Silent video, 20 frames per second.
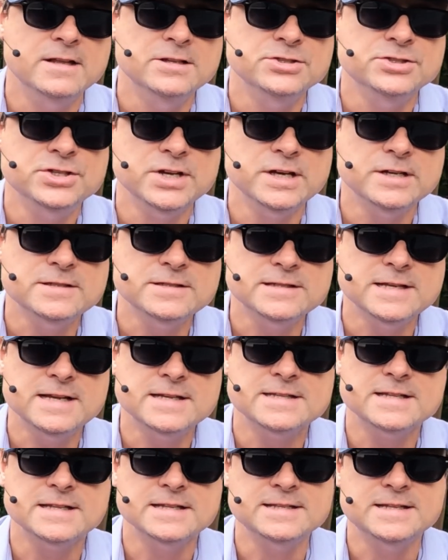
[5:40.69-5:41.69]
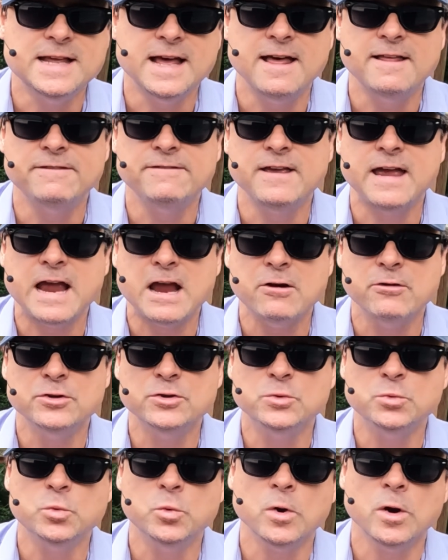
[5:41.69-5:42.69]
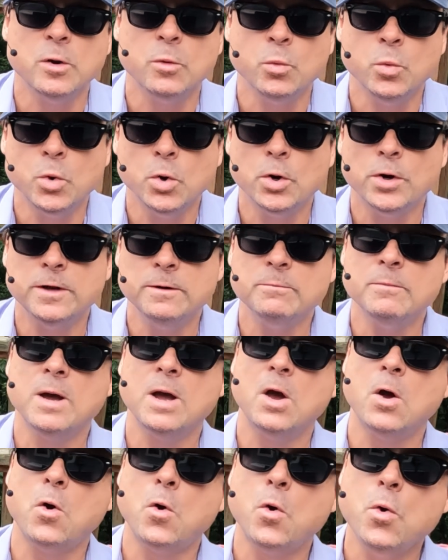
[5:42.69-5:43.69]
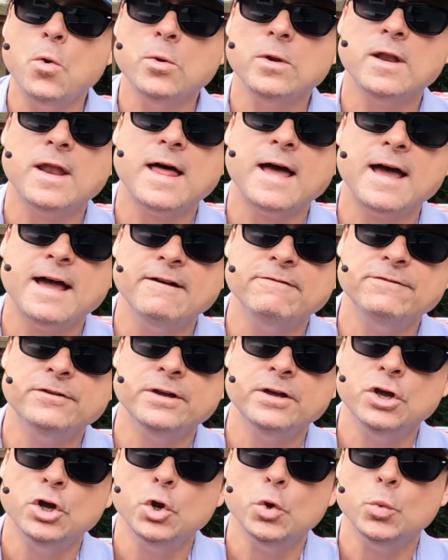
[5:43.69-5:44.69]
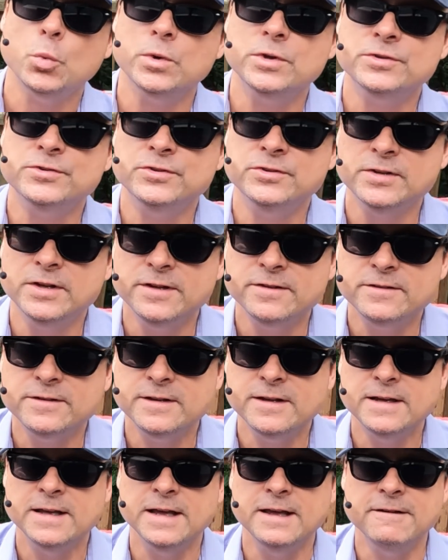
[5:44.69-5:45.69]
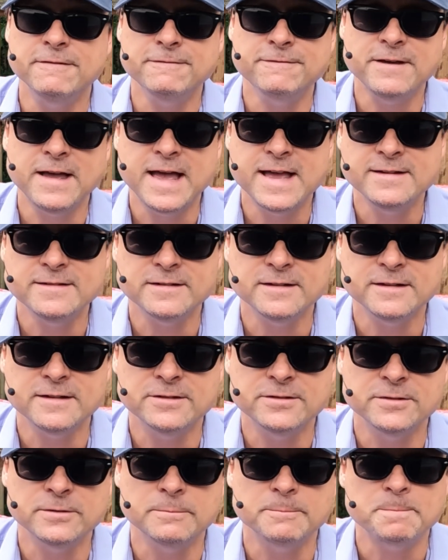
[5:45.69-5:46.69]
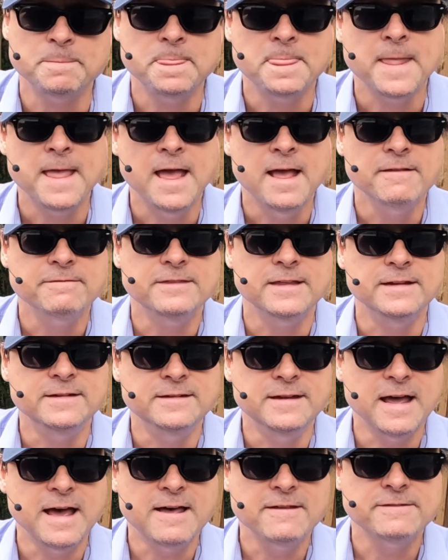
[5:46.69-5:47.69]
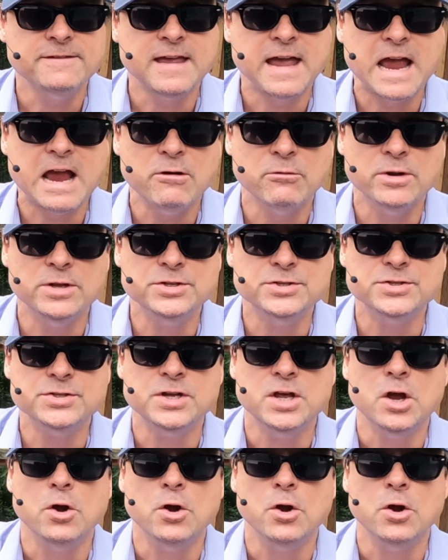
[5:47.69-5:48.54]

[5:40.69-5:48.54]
just as the death tyrants were at work in my own life resisting evangelism, the death tyrants